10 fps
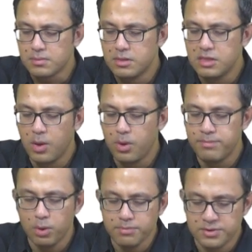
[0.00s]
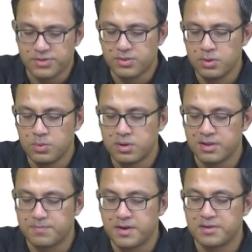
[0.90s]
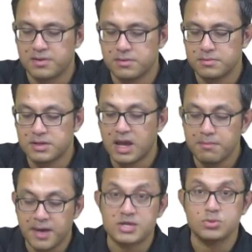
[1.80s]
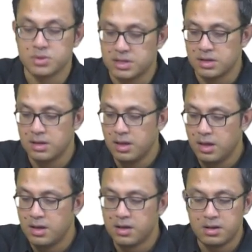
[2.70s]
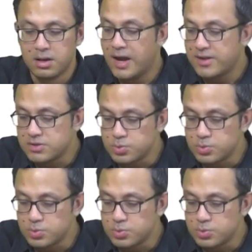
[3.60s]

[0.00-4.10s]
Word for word: There were moments when one's past came back to one, uh, as it